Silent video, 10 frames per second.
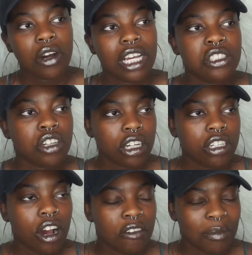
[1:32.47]
I started
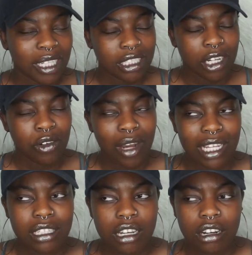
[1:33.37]
off my channel
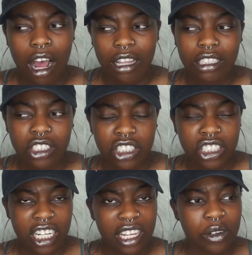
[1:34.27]
as a college
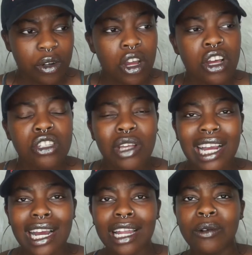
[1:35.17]
channel, so I
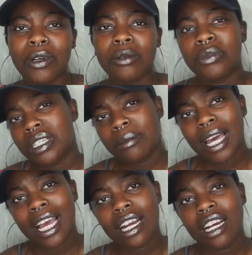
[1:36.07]
kind of want to bring
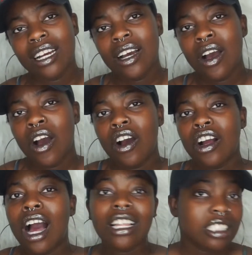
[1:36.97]
back
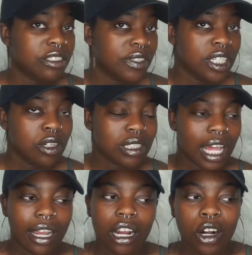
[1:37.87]
college videos
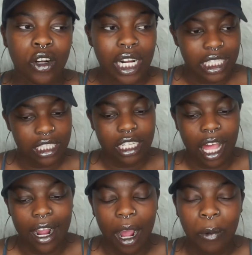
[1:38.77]
like crazy.
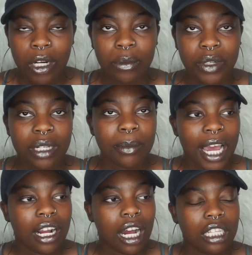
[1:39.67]
Like, I want to bring
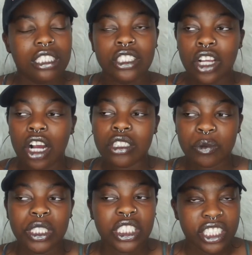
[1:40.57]
back College Talks
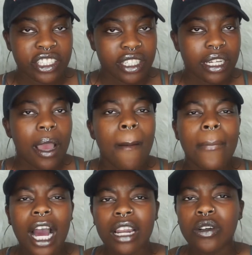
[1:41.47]
with Jerry,
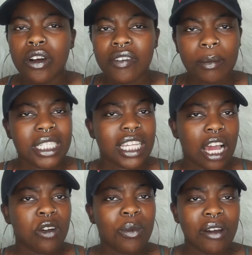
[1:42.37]
but I don't know if I'm gonna
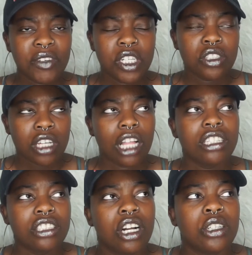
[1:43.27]
title my videos
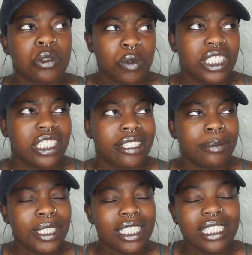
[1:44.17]
College Talks with Jerry,
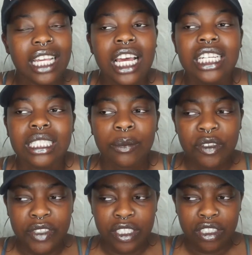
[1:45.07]
because some of the
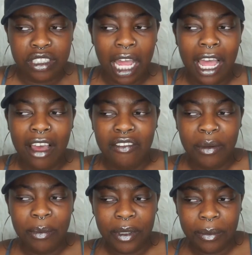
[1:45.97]
videos I have
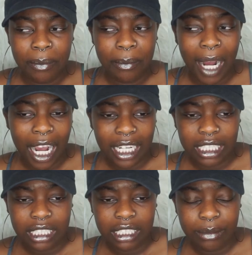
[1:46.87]
in
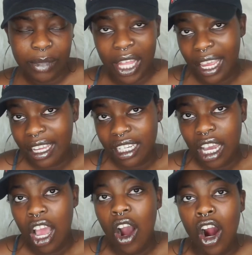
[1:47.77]
mind planned
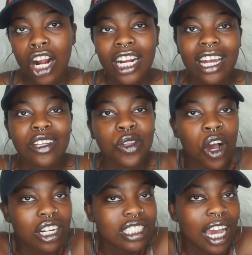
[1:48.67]
are kind of
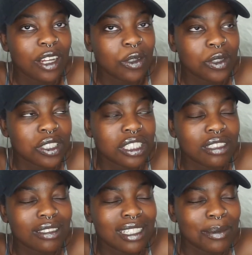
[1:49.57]
long titles,
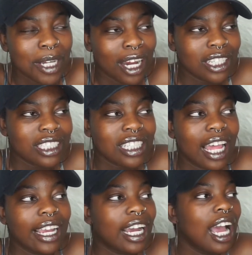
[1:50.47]
to be honest.
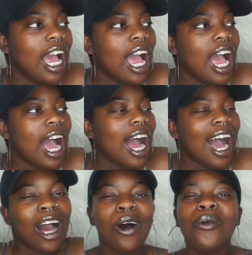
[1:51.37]
Like,
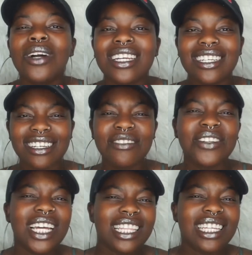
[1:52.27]
I don't want to give
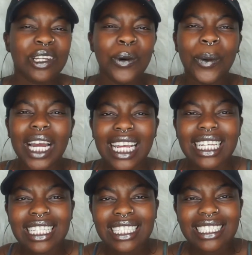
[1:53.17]
nothing
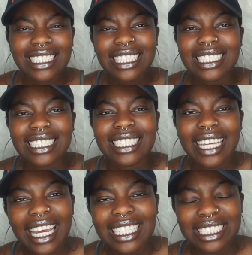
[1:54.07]
away just
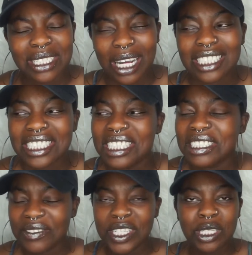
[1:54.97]
yet till y'all see
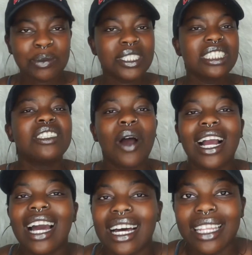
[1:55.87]
these videos, but just know
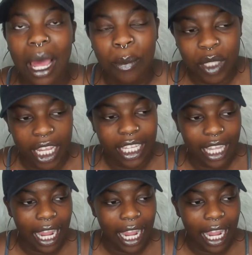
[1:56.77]
I got a lot planned.